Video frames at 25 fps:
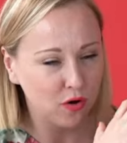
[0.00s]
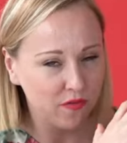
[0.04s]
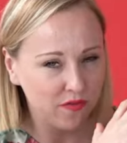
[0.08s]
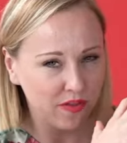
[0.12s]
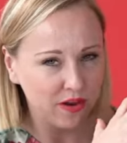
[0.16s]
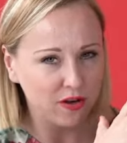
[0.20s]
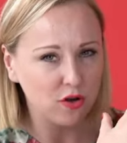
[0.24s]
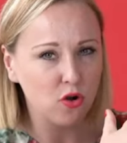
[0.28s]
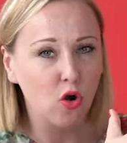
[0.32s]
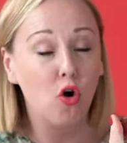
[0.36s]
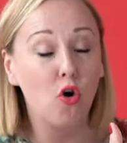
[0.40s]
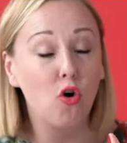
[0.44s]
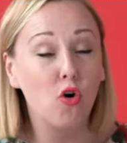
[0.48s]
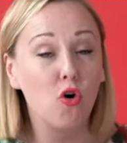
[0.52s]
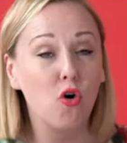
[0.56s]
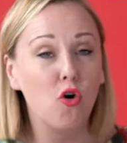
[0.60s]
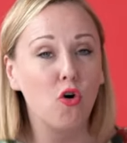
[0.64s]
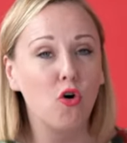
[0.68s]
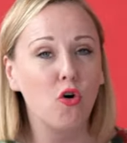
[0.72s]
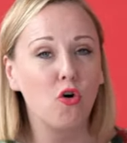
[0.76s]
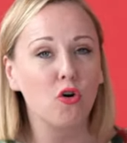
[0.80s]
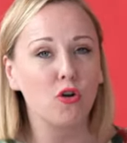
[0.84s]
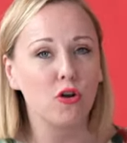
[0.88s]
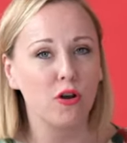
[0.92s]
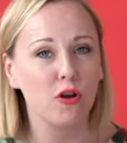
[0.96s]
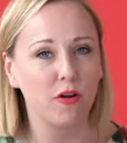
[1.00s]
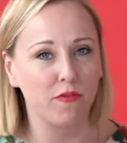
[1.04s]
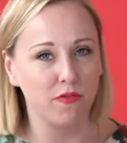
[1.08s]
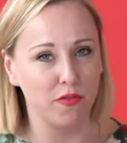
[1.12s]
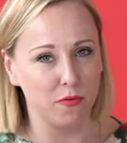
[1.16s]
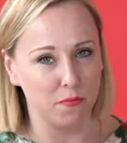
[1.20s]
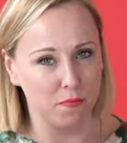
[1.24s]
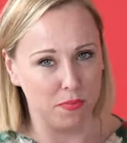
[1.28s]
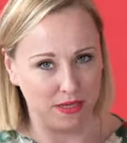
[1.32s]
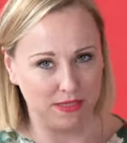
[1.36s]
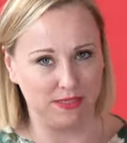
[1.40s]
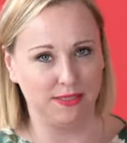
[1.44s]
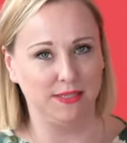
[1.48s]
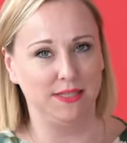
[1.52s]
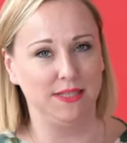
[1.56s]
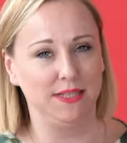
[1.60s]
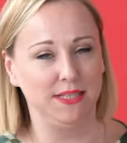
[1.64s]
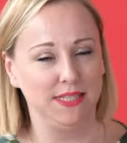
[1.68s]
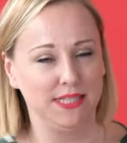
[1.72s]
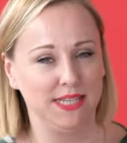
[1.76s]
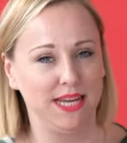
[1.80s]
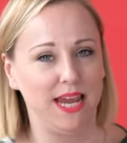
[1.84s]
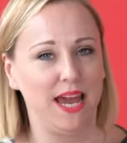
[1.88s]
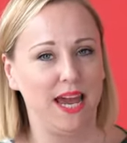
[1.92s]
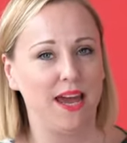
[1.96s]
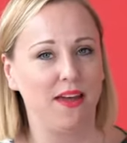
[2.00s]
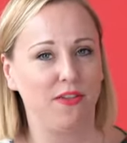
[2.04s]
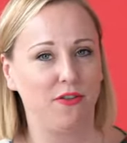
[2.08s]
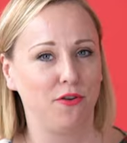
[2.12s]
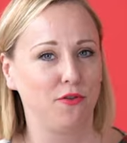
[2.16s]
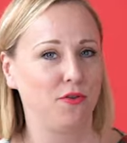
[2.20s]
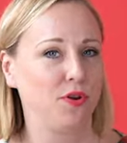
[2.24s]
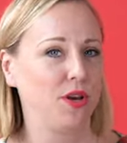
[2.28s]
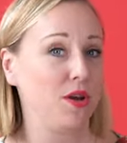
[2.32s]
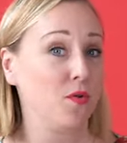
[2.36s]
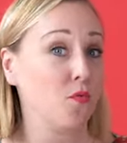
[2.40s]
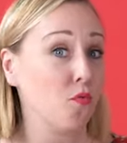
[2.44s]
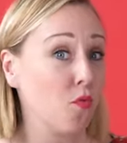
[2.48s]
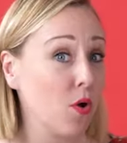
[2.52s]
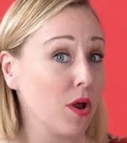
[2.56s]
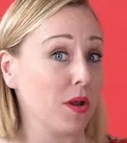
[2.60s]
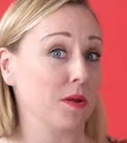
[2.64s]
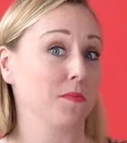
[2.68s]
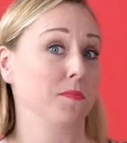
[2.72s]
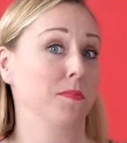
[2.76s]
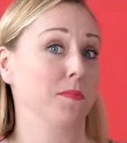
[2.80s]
that all of the bust is gathered in one